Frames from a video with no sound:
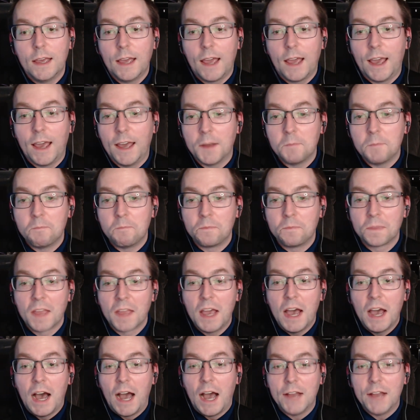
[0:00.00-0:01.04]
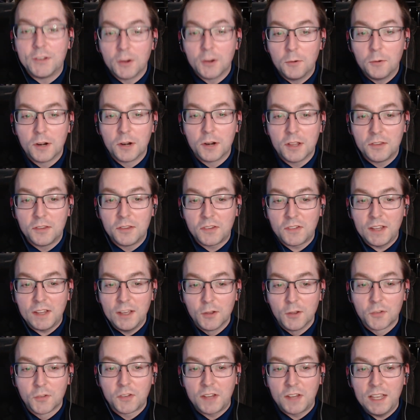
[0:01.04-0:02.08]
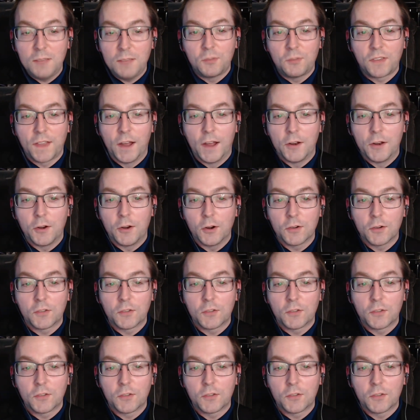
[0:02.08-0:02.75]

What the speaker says: And I don't want to steal Steve's thunder,